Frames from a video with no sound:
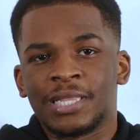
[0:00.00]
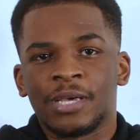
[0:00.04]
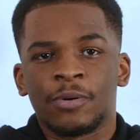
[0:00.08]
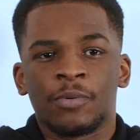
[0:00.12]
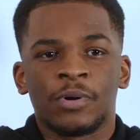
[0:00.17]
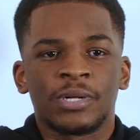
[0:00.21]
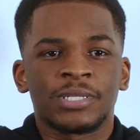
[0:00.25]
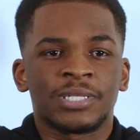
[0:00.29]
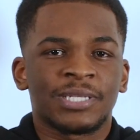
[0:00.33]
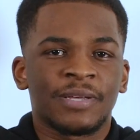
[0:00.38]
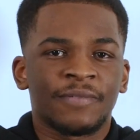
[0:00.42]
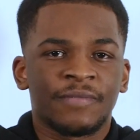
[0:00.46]
They
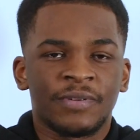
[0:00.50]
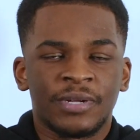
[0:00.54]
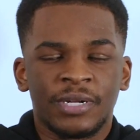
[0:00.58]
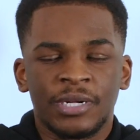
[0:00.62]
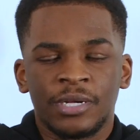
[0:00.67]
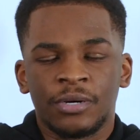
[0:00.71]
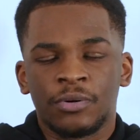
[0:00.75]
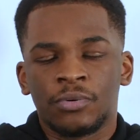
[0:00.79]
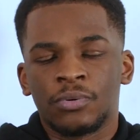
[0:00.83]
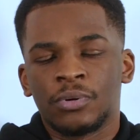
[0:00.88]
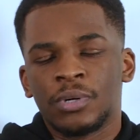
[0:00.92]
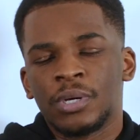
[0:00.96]
won
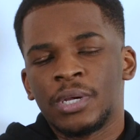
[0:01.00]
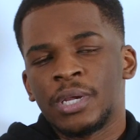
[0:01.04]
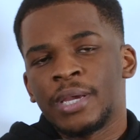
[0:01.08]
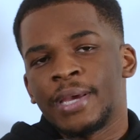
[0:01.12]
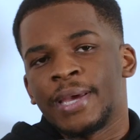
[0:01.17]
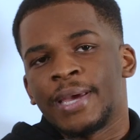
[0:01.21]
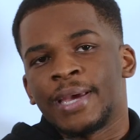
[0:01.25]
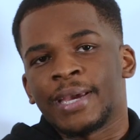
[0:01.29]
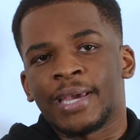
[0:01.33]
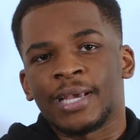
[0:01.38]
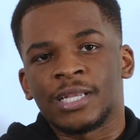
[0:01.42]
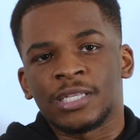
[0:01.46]
7-0
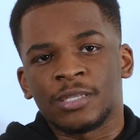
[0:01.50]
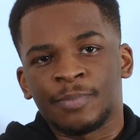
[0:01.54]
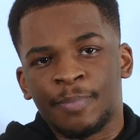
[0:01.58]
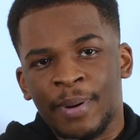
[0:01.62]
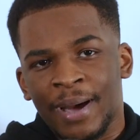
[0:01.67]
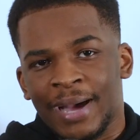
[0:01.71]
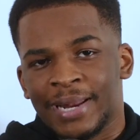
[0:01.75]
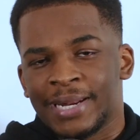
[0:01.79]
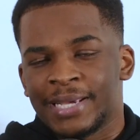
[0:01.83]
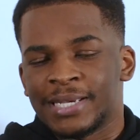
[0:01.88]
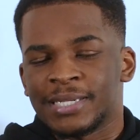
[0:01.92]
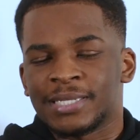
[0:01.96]
against
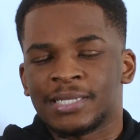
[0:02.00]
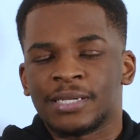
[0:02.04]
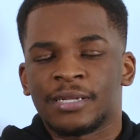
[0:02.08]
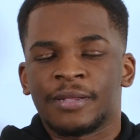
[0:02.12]
Palace,